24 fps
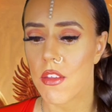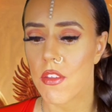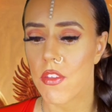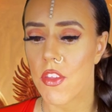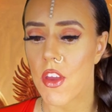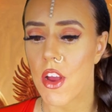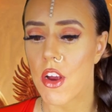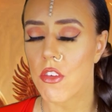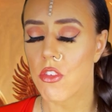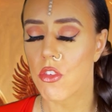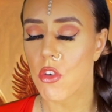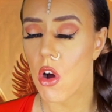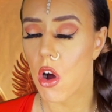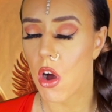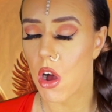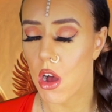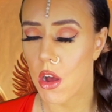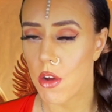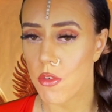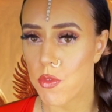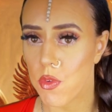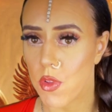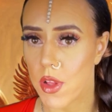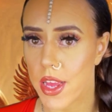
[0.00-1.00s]
There's
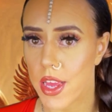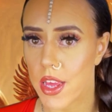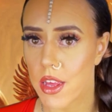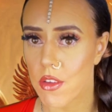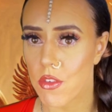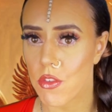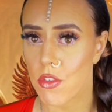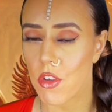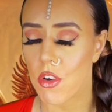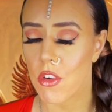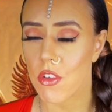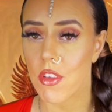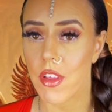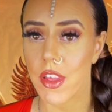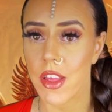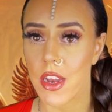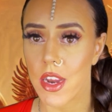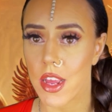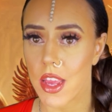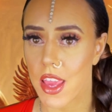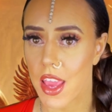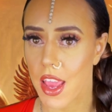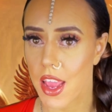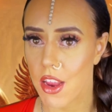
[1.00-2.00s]
conflicts, there's
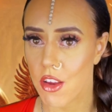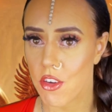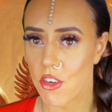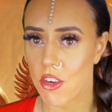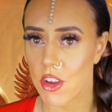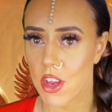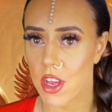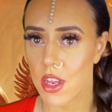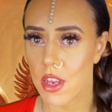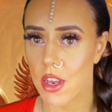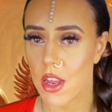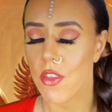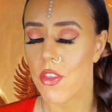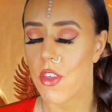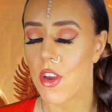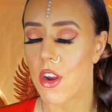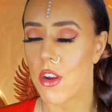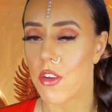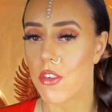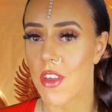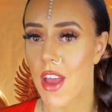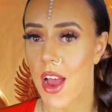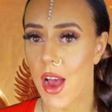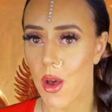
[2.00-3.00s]
litigation,
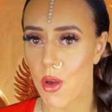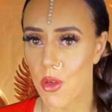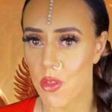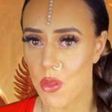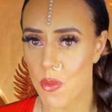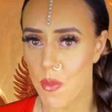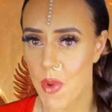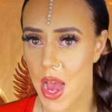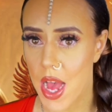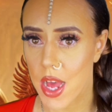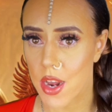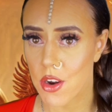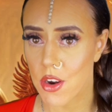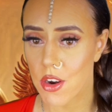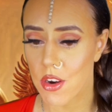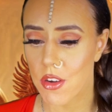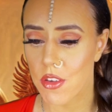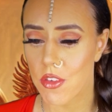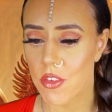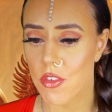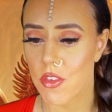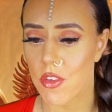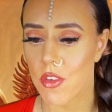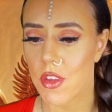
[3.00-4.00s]
there's health
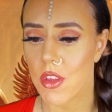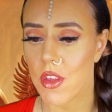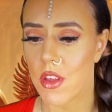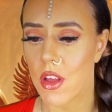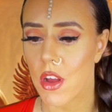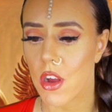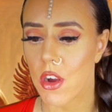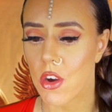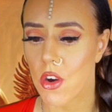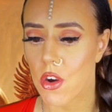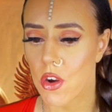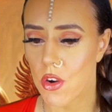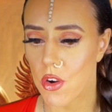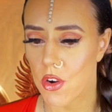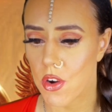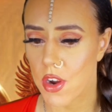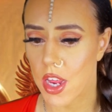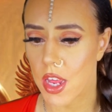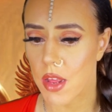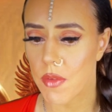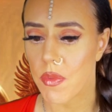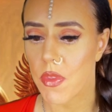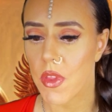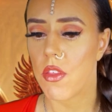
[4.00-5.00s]
matters
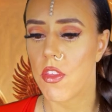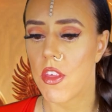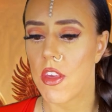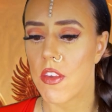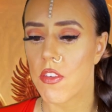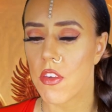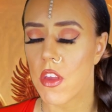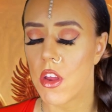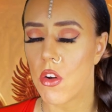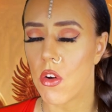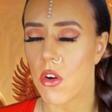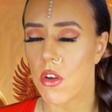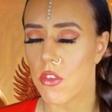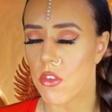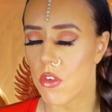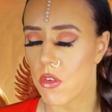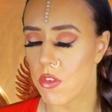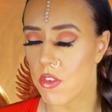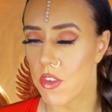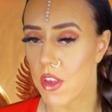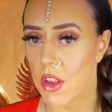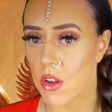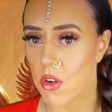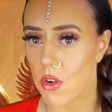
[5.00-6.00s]
occurring. This can also
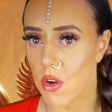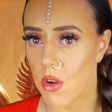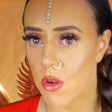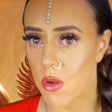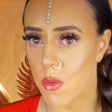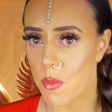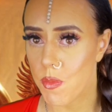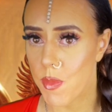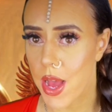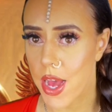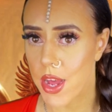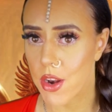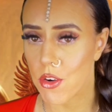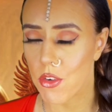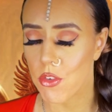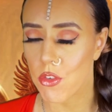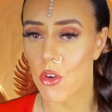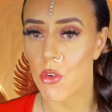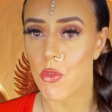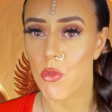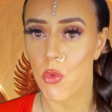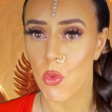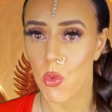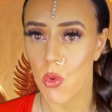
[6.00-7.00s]
signal matters
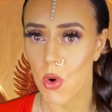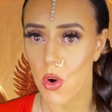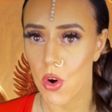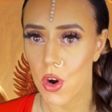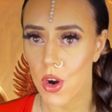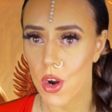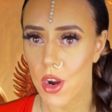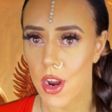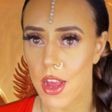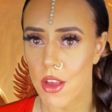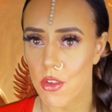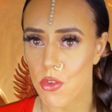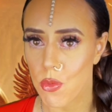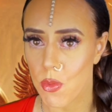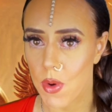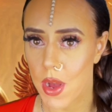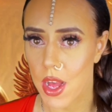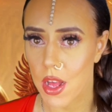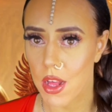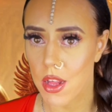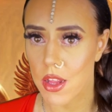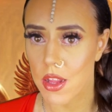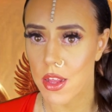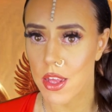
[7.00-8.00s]
of war as
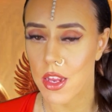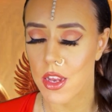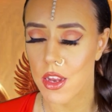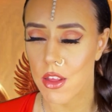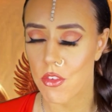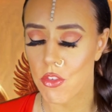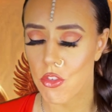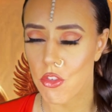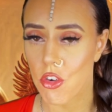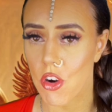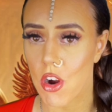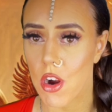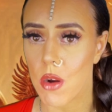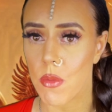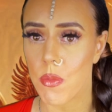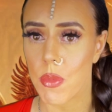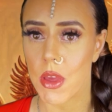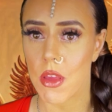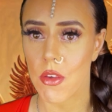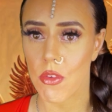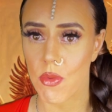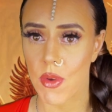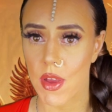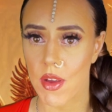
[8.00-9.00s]
well in his chart,
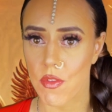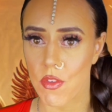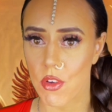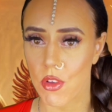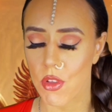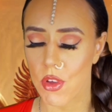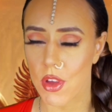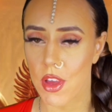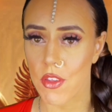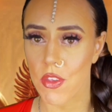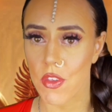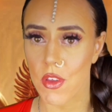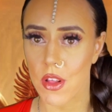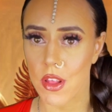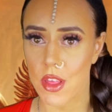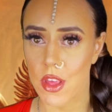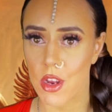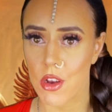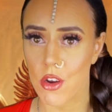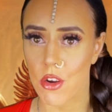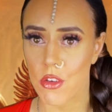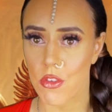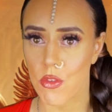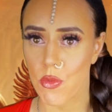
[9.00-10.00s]
because we have to look at the
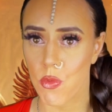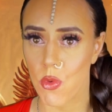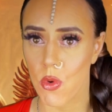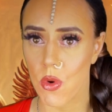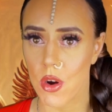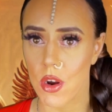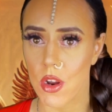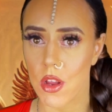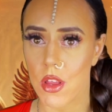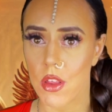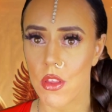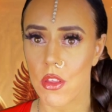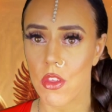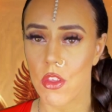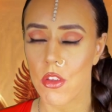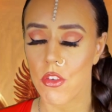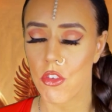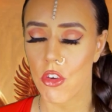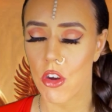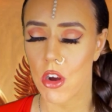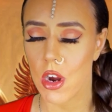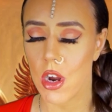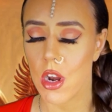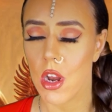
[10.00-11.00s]
leaders for the
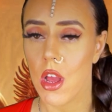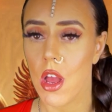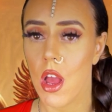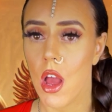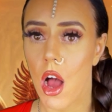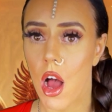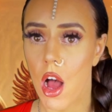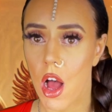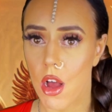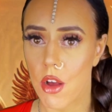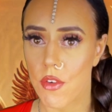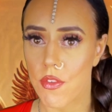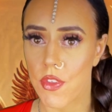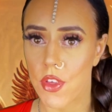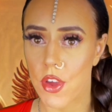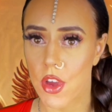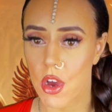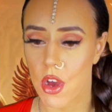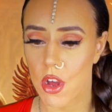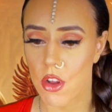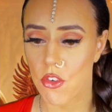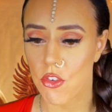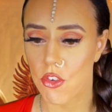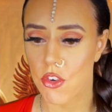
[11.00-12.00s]
chart of the
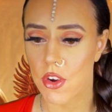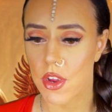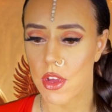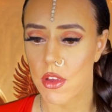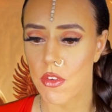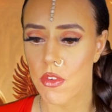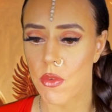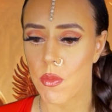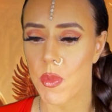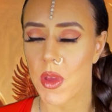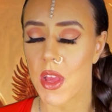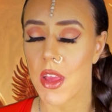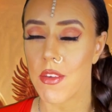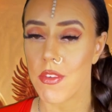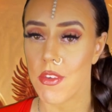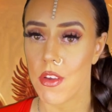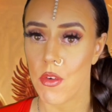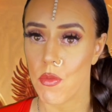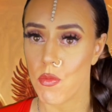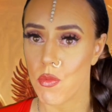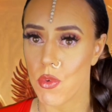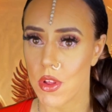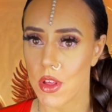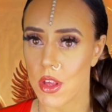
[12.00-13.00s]
countries, because
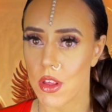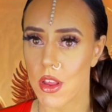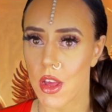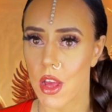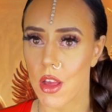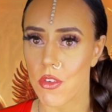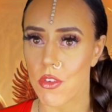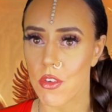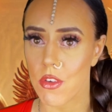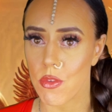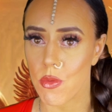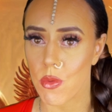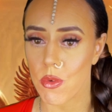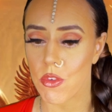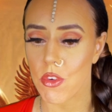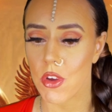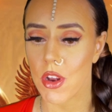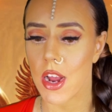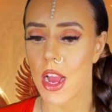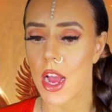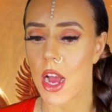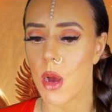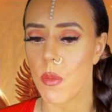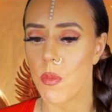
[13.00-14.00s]
it really tells us what's going
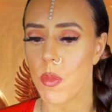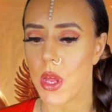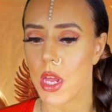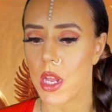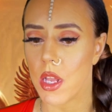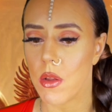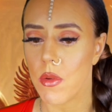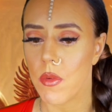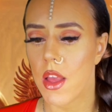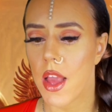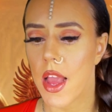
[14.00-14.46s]
to happen.